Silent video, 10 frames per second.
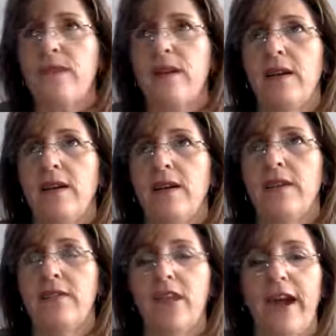uh,
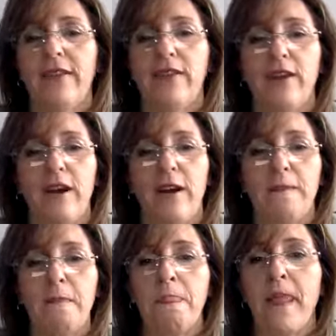if you have it or not
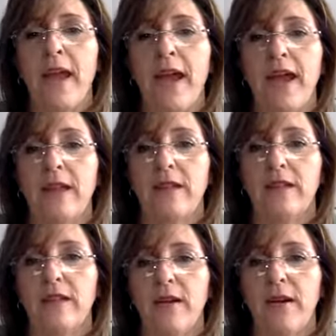
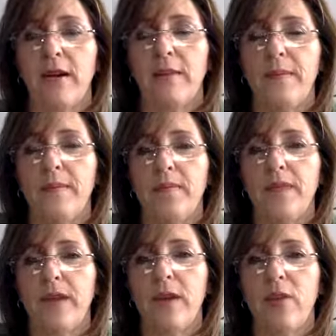and um,
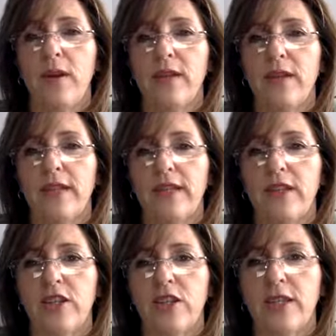and i want to like
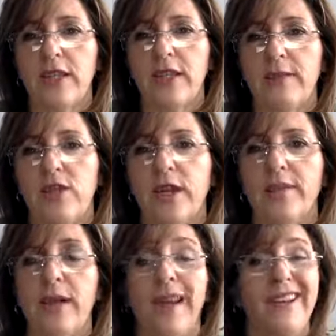touch on this subject
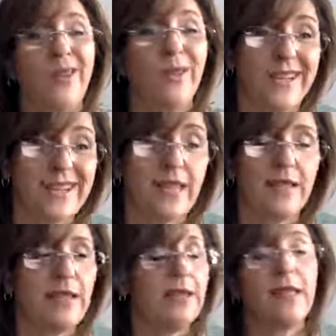and i know like i said
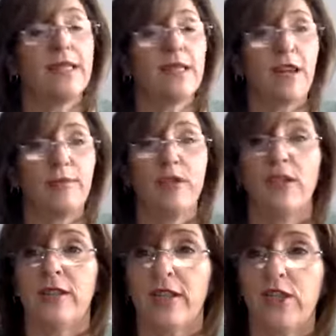it's a, it's a tough,
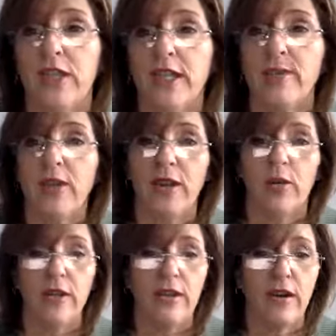touchy subject i
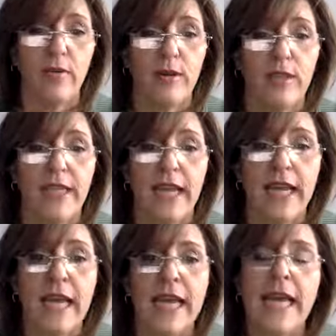want to talk about today
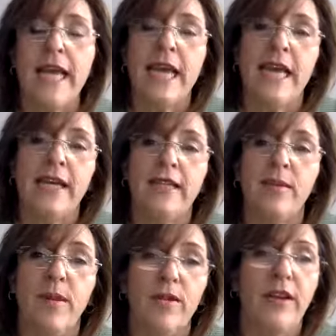it's
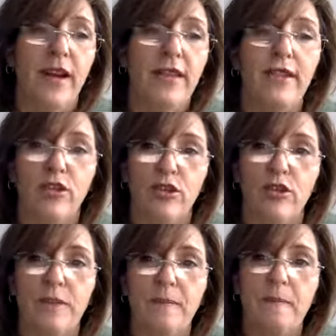about the catholic church